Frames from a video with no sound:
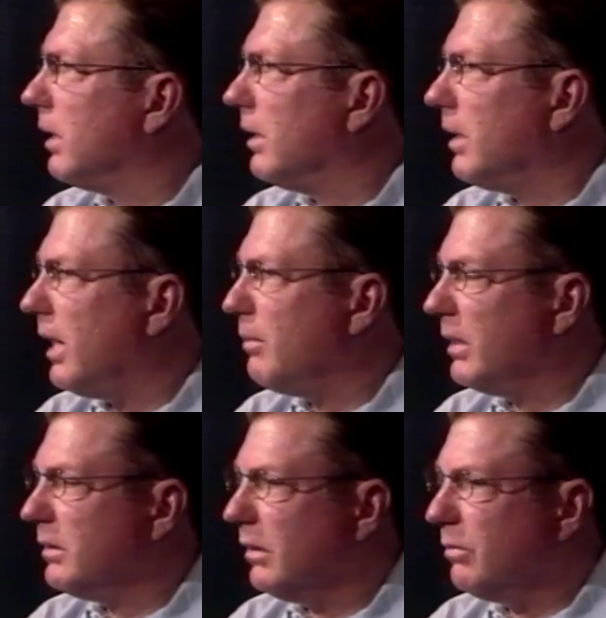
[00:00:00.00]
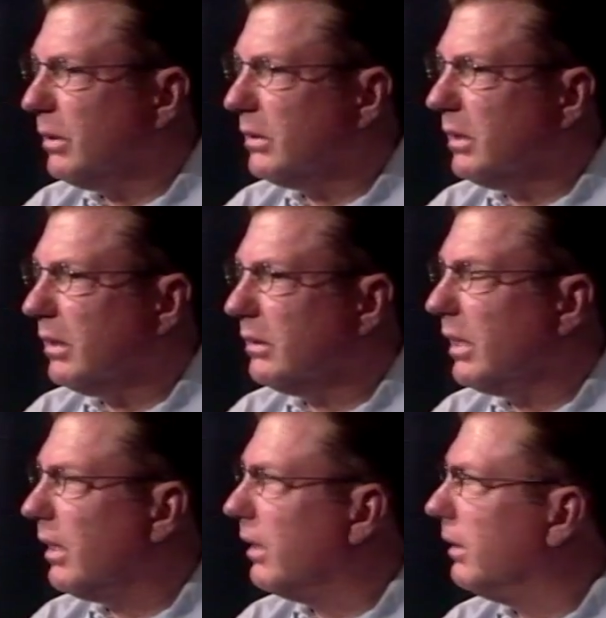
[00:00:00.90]
Uh, I myself worked at
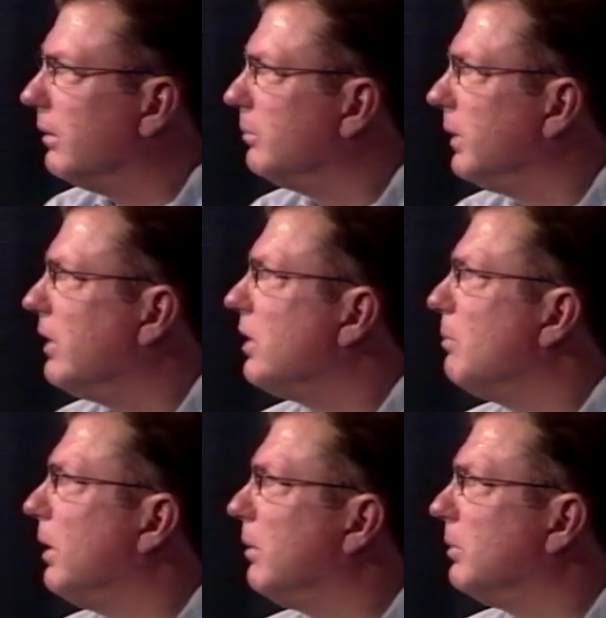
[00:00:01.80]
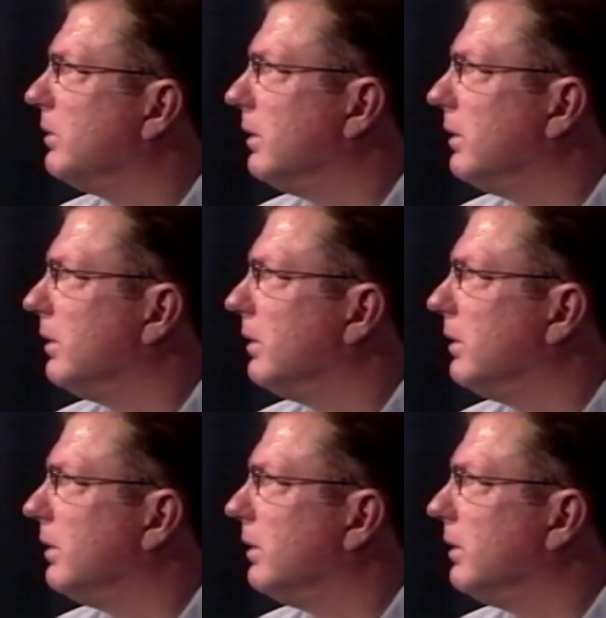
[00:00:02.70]
uh, AJ Bumps.